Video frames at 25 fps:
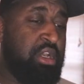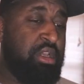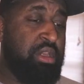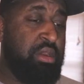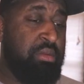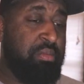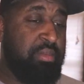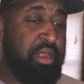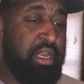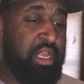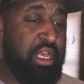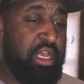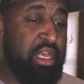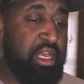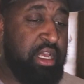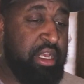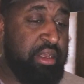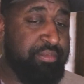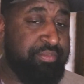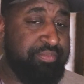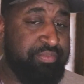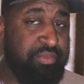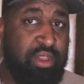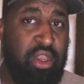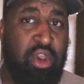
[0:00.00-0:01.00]
but I
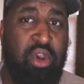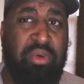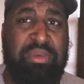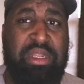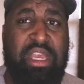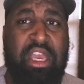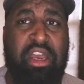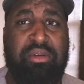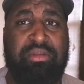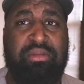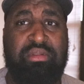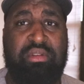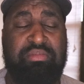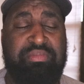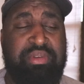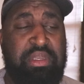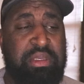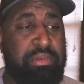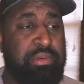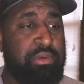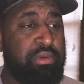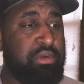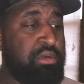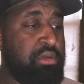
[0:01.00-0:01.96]
hope to help some people.